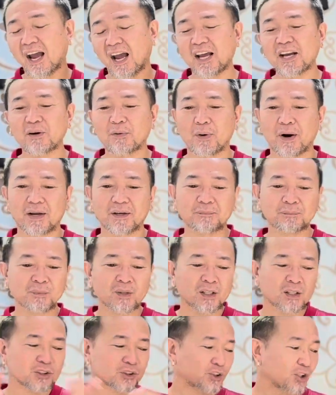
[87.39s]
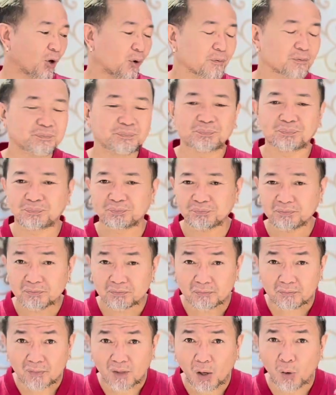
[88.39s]
Anyway, so
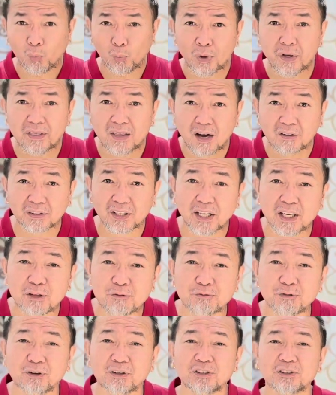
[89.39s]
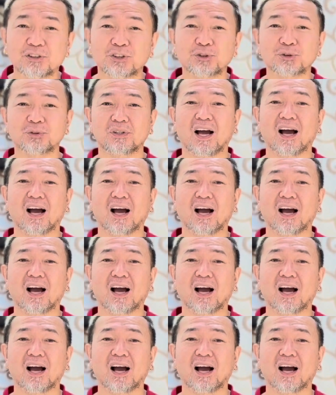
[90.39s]
without any further ado,